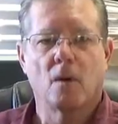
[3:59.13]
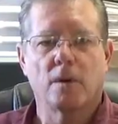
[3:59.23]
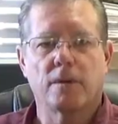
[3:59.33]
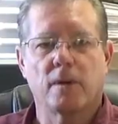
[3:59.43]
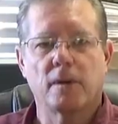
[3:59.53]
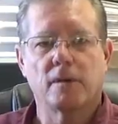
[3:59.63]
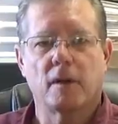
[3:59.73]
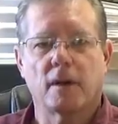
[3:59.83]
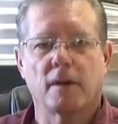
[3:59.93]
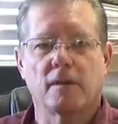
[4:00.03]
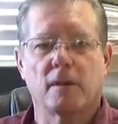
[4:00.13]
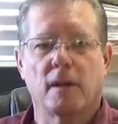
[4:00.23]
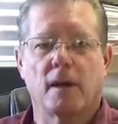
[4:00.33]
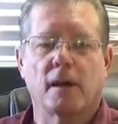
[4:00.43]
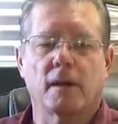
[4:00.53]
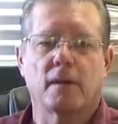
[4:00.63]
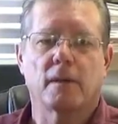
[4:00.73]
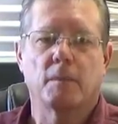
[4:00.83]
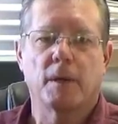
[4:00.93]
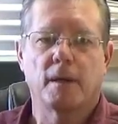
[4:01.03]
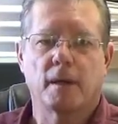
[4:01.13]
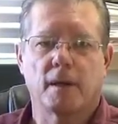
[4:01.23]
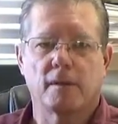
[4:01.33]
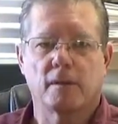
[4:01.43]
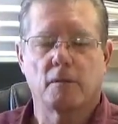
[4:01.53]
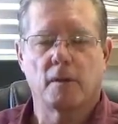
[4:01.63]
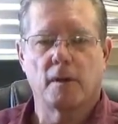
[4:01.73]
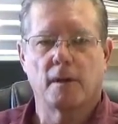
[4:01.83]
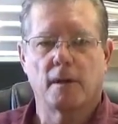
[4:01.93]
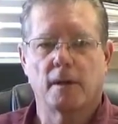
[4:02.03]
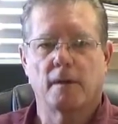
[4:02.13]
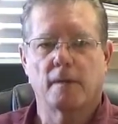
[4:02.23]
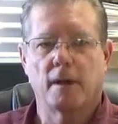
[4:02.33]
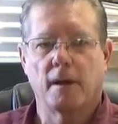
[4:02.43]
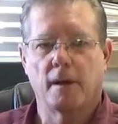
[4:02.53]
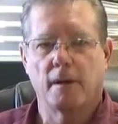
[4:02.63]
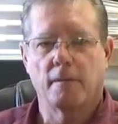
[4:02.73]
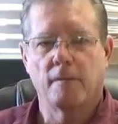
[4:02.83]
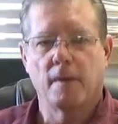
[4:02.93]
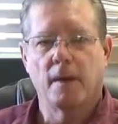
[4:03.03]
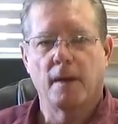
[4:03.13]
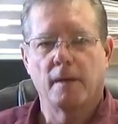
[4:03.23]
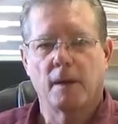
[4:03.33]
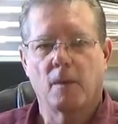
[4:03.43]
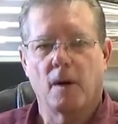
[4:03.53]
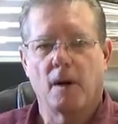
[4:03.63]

or 30 seconds in length, depending on the severity of the error. They will